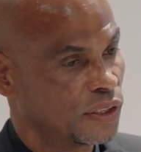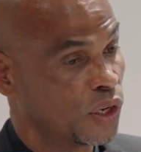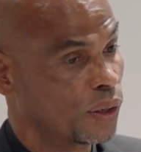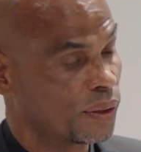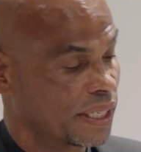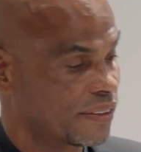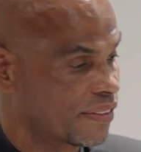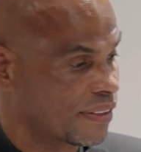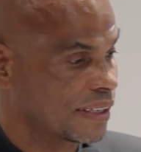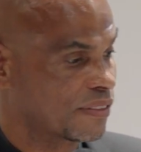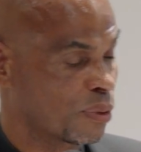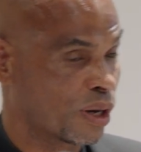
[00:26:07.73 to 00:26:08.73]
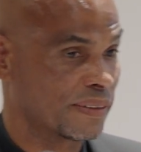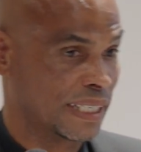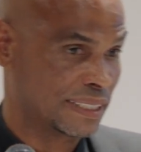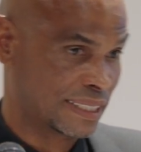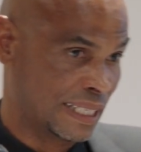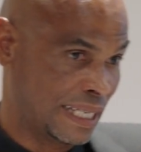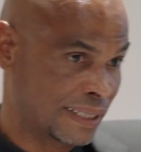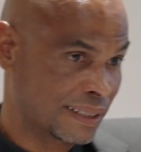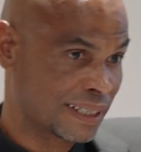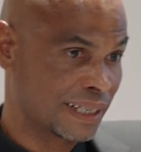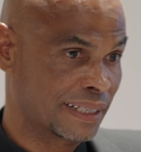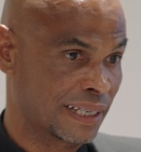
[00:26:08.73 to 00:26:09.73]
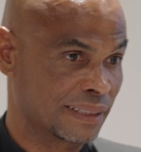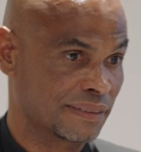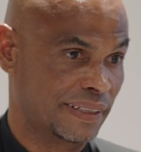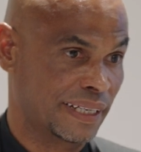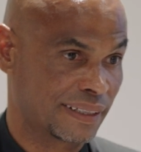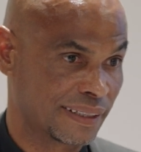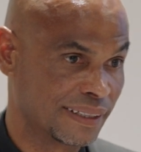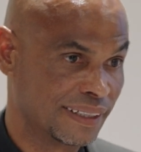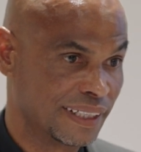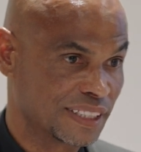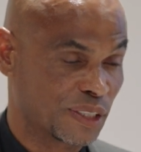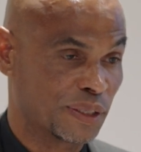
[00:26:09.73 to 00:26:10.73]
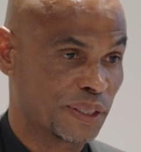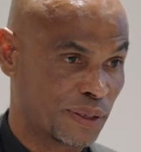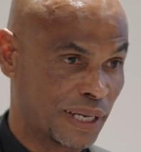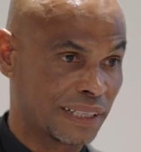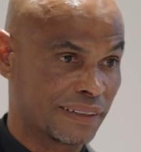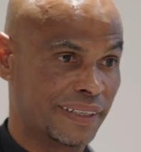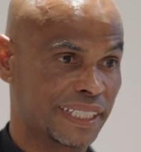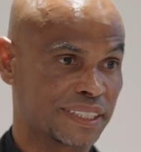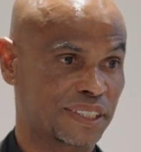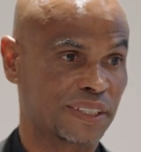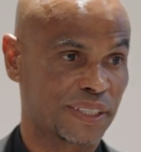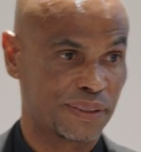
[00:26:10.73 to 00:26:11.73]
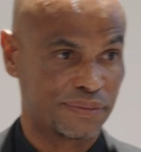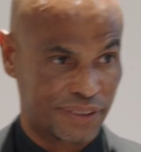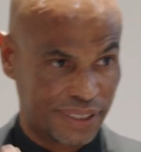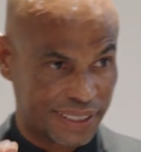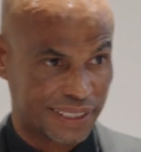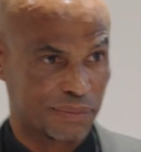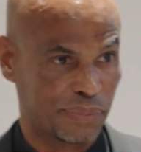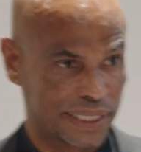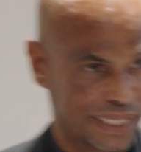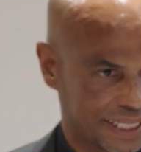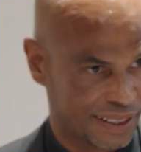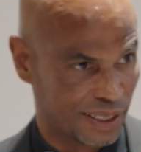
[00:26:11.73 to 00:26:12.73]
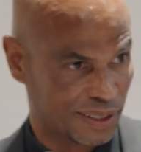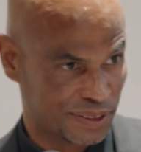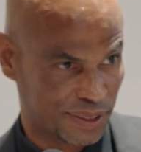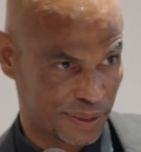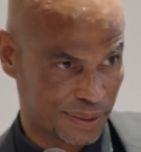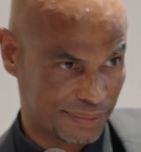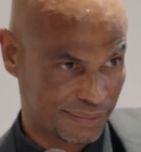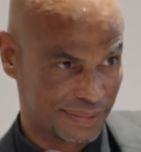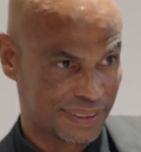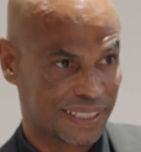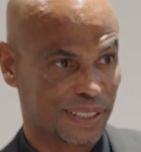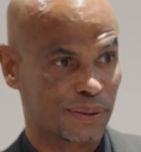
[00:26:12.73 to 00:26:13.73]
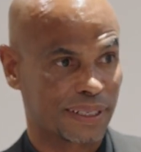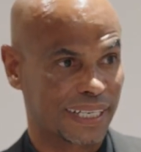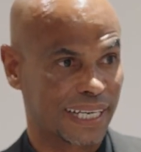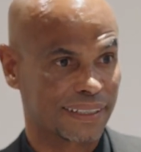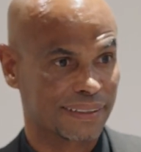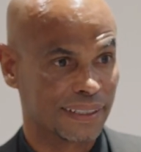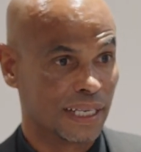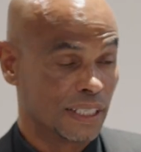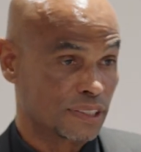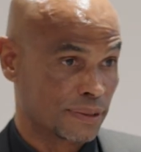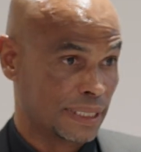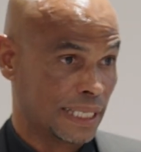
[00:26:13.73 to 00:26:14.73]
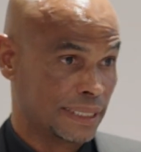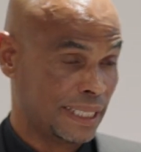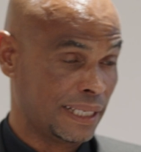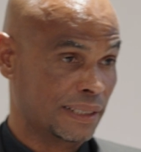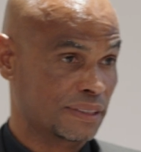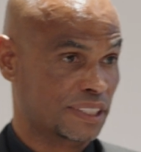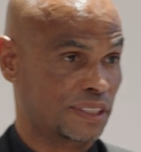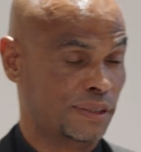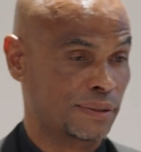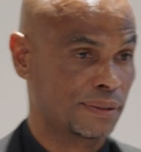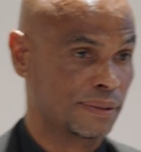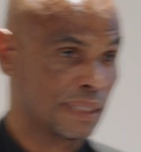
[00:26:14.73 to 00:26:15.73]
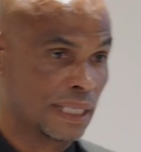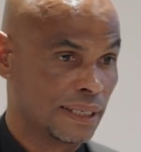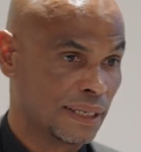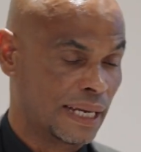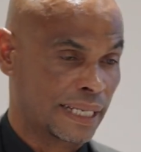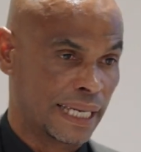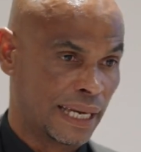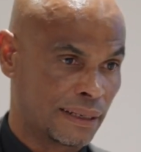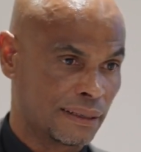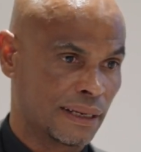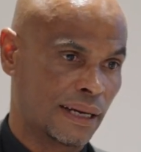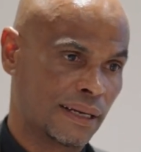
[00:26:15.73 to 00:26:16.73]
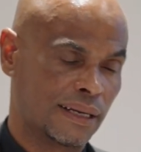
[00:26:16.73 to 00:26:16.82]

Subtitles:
No, it's more of it's an incline elevator. So, you know, elevators can go vertical, but they can also go at an angle. So the idea is to, again,